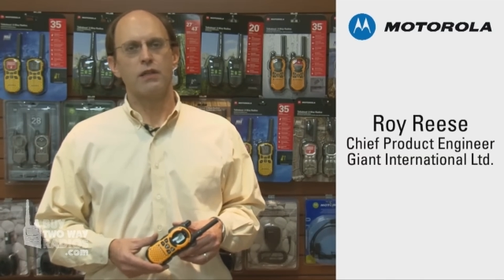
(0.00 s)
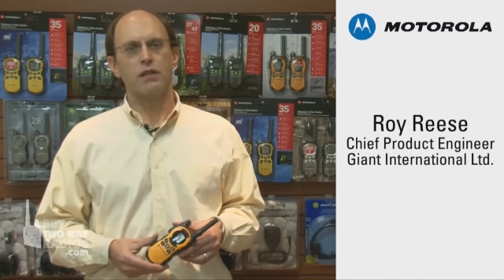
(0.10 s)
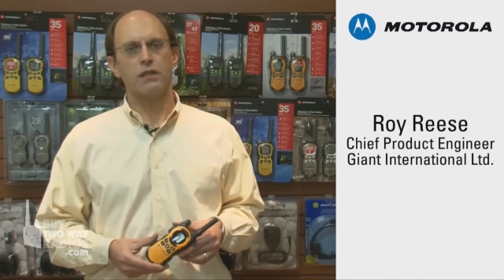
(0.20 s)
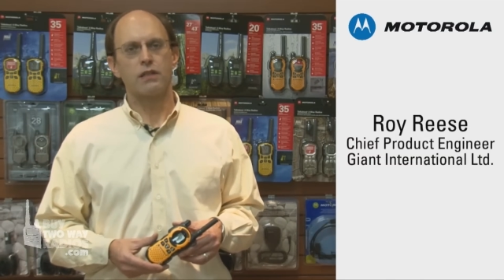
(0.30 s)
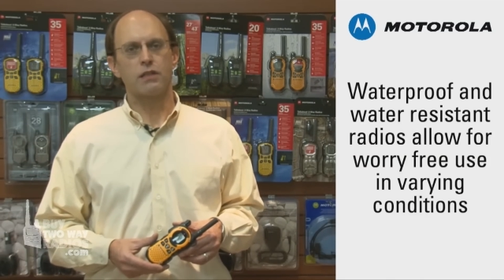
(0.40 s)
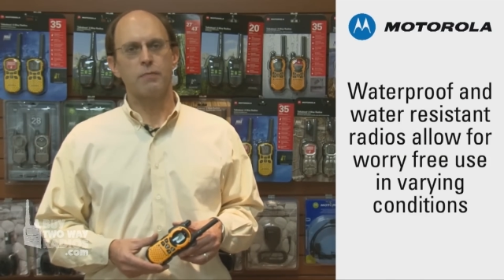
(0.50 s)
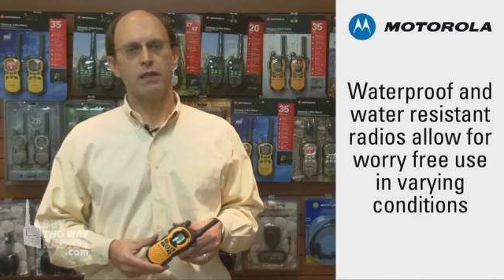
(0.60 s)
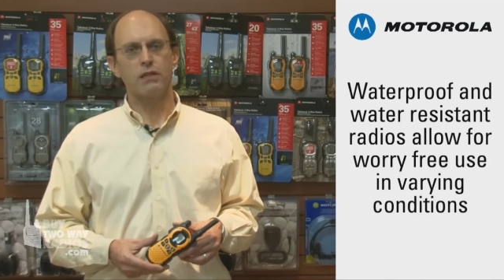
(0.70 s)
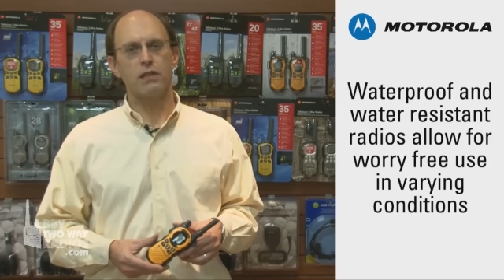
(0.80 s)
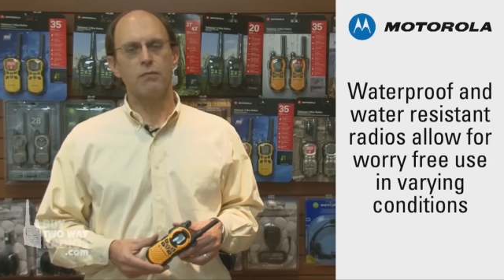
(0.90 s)
This is
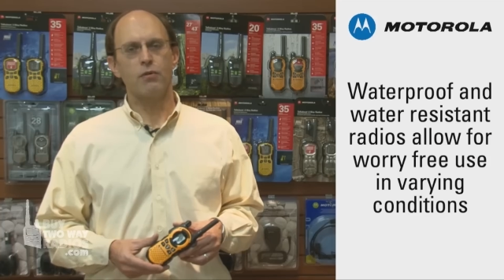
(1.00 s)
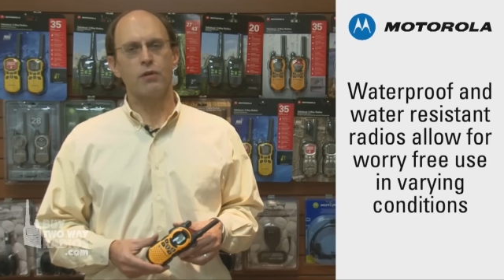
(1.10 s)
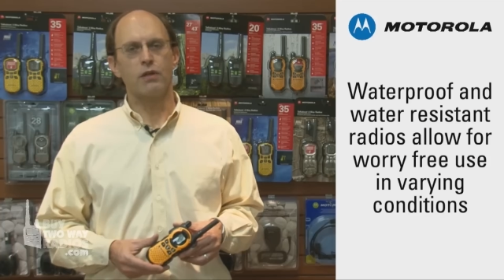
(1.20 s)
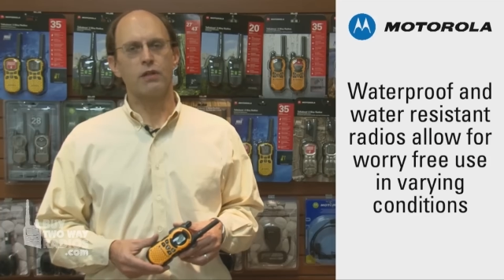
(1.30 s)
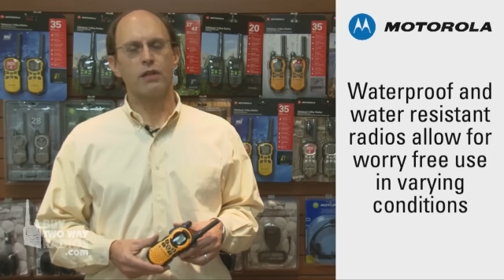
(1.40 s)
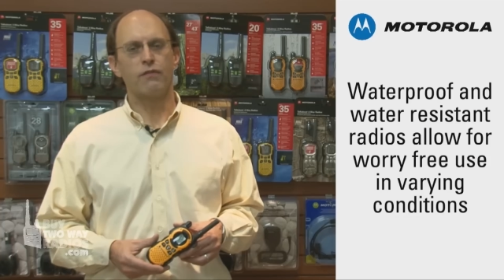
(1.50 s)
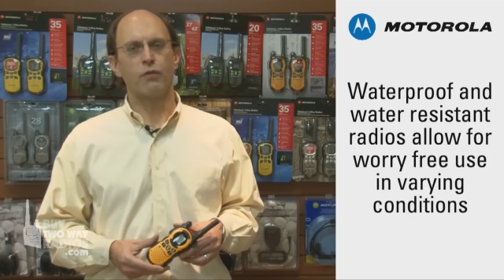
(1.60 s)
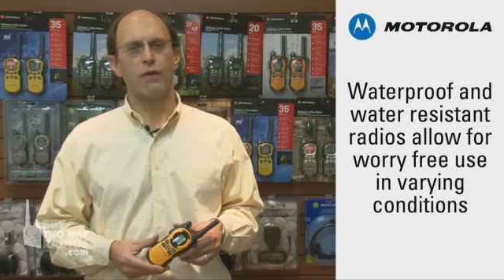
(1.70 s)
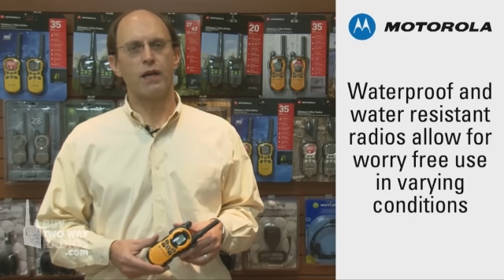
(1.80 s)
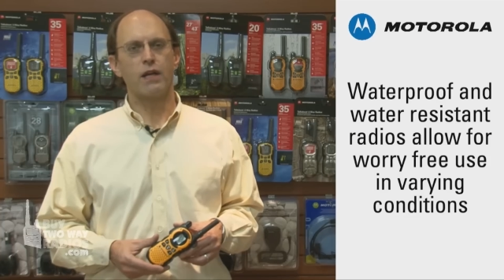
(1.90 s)
especially important if
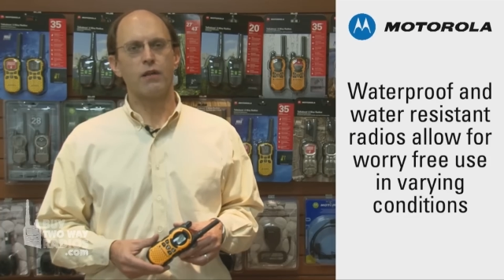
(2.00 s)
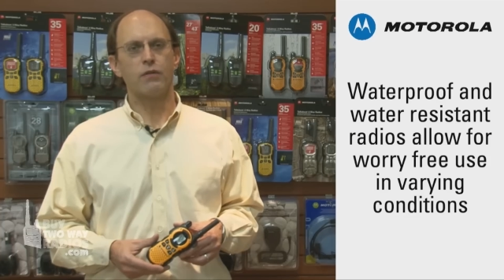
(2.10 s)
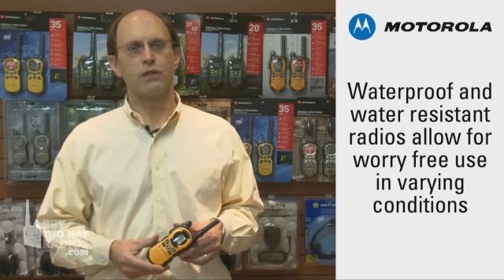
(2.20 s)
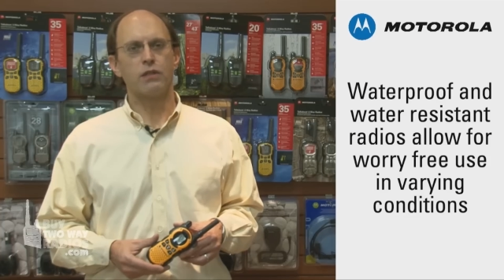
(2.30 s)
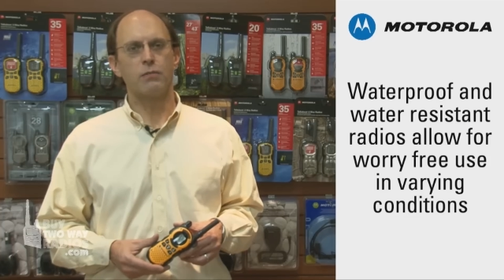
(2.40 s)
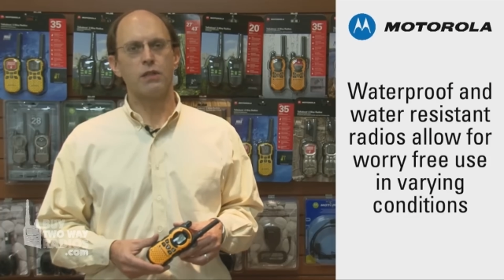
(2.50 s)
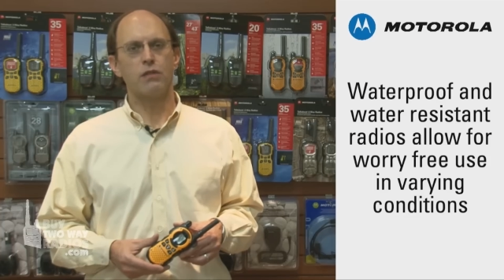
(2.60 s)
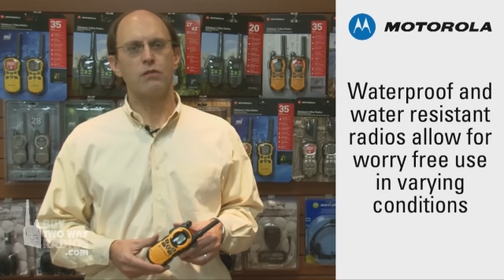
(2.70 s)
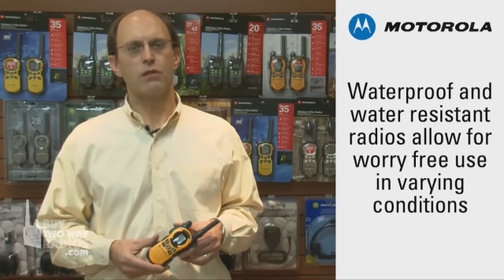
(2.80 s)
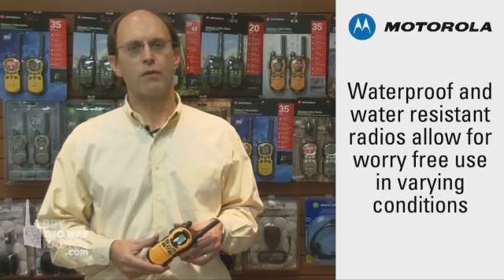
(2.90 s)
the radio is to be
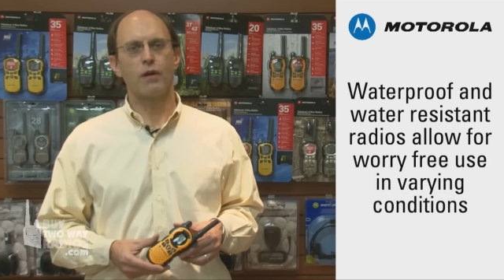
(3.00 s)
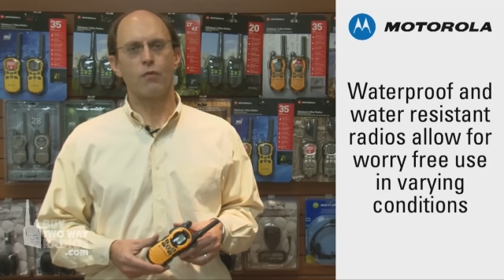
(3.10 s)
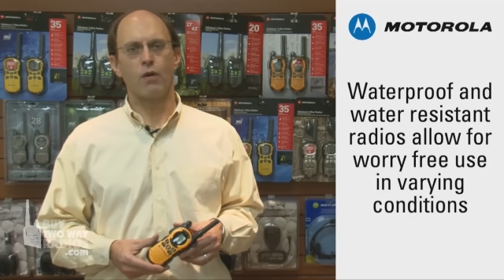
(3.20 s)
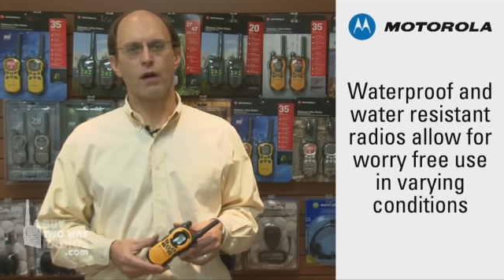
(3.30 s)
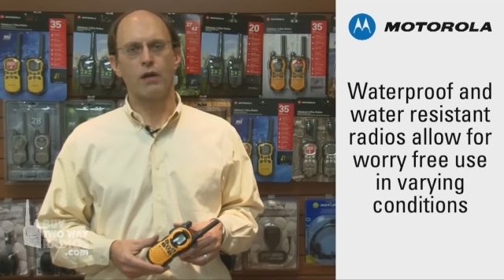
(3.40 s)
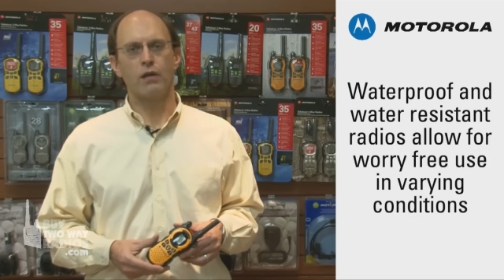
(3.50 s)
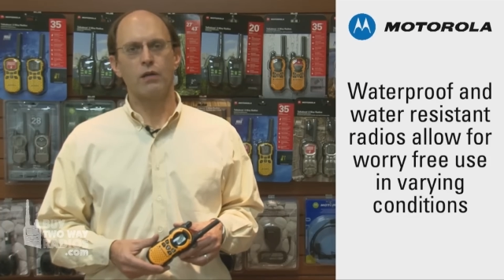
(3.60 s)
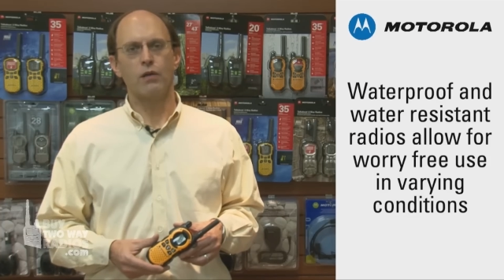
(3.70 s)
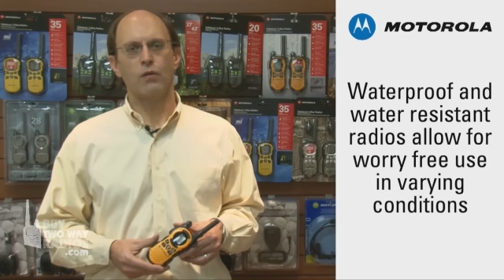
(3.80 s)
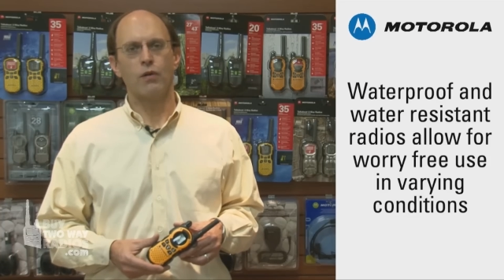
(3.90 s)
used around water
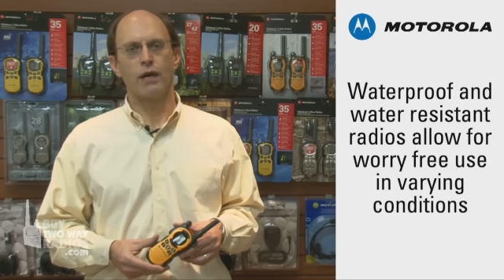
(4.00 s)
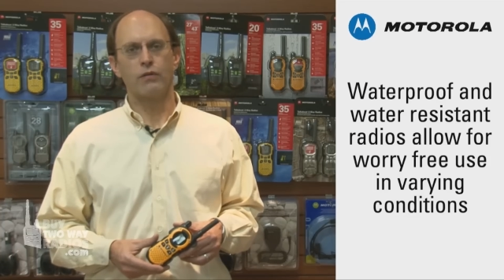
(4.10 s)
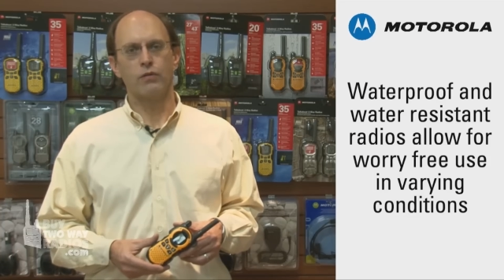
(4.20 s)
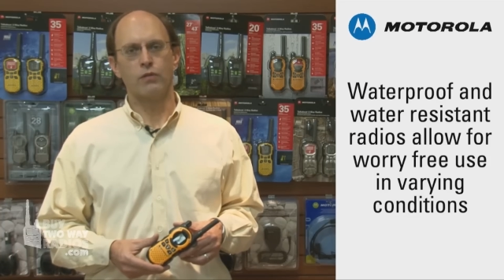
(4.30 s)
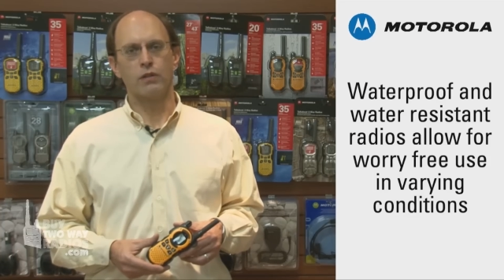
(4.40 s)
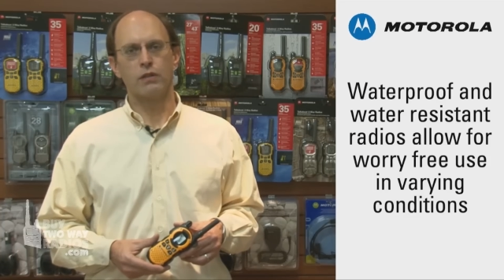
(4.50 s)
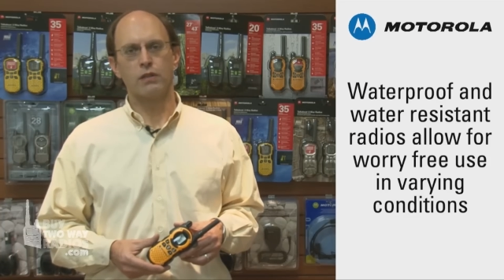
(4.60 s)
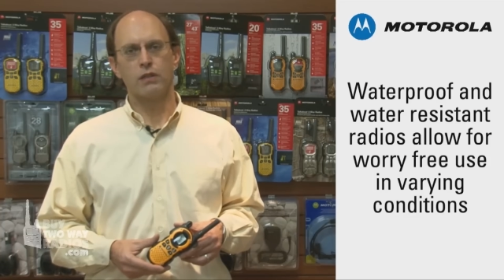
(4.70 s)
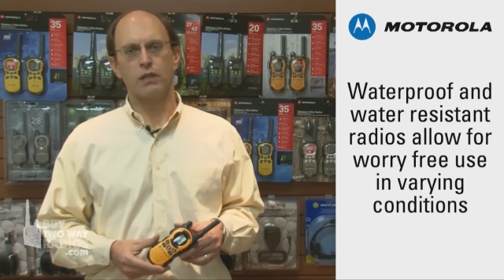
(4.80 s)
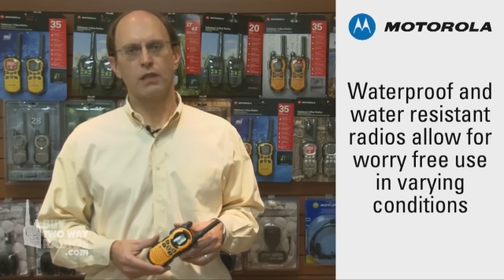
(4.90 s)
or outdoors,
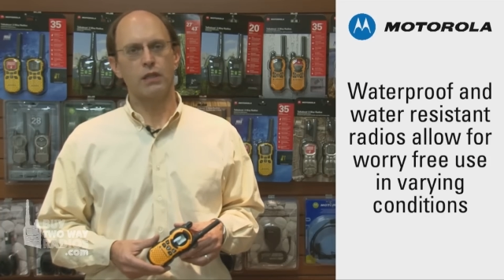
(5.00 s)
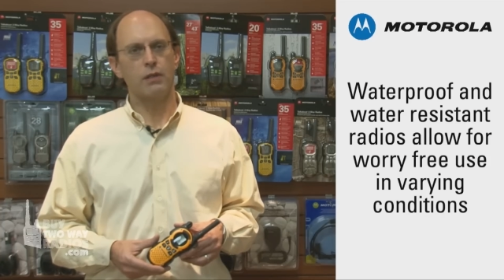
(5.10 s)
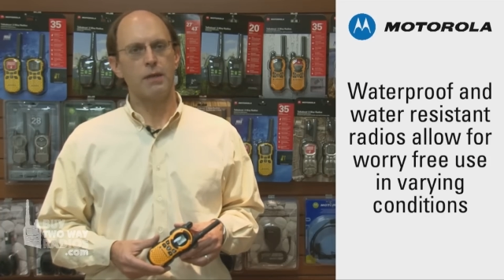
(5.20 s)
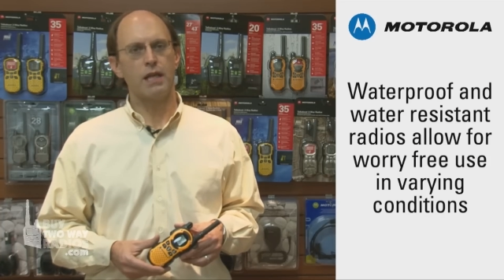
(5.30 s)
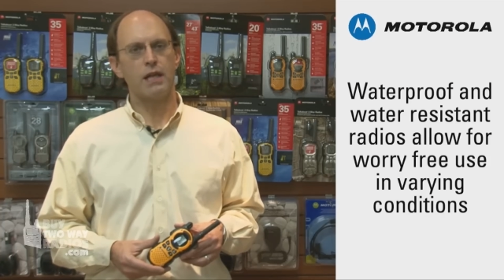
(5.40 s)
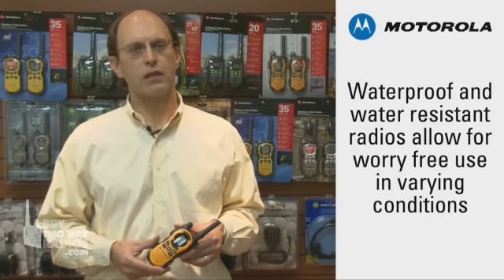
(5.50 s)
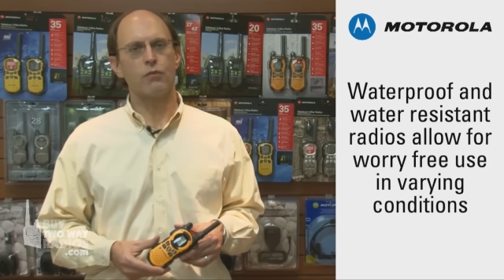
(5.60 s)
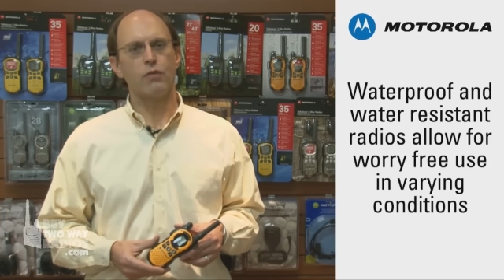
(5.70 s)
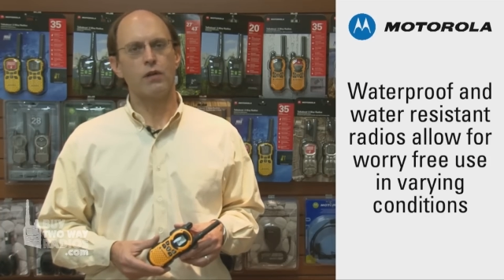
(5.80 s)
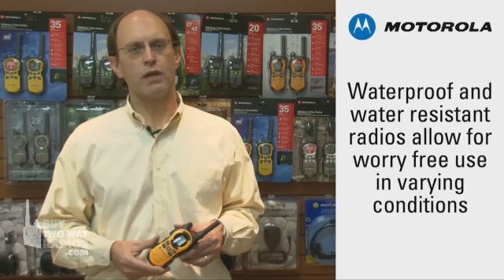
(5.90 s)
eliminating the
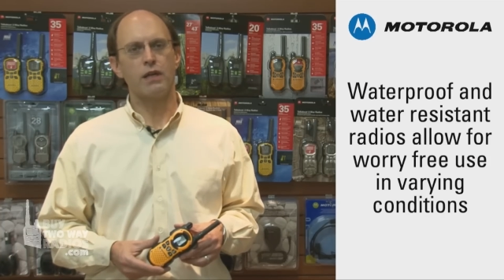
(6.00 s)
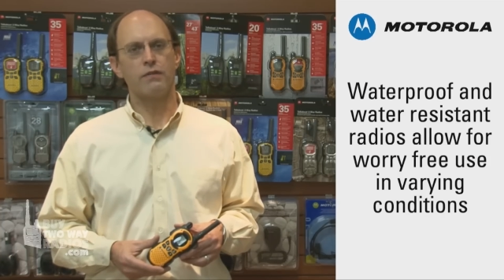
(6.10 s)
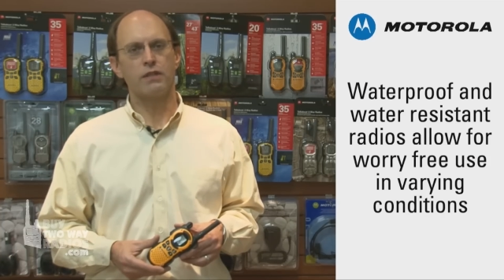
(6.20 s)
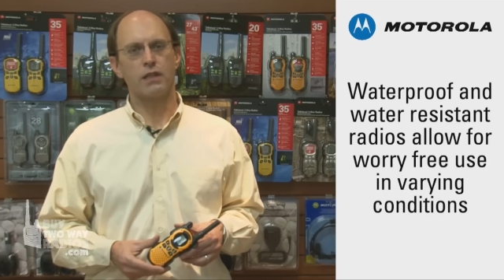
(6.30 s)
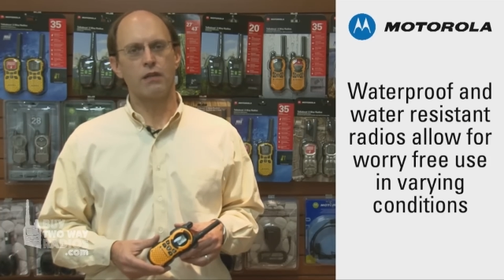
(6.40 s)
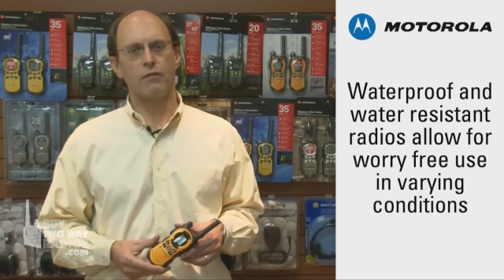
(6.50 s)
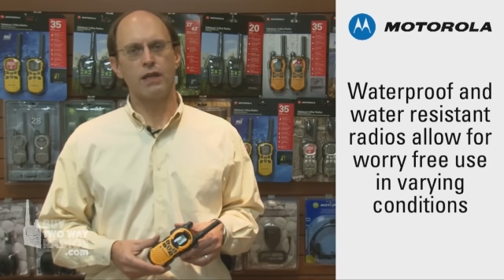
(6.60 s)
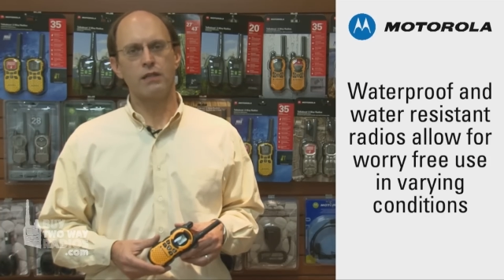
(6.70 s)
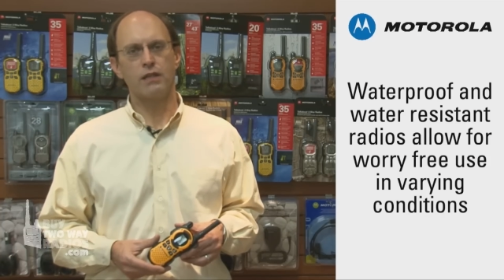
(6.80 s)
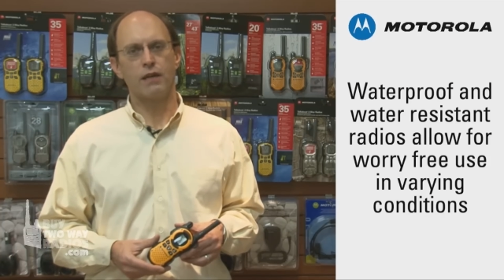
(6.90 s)
worry of a sudden
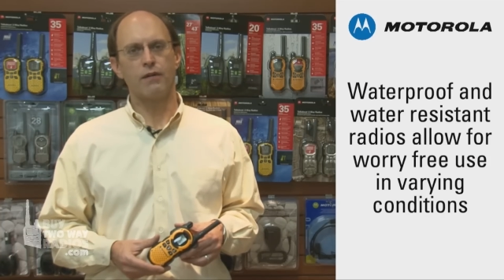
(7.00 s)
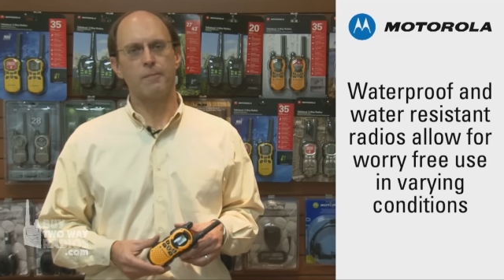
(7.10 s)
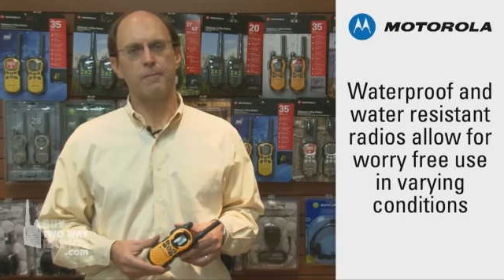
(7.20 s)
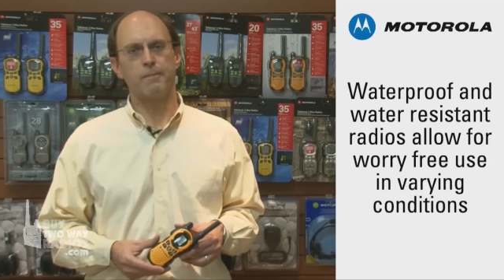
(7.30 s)
rain shower.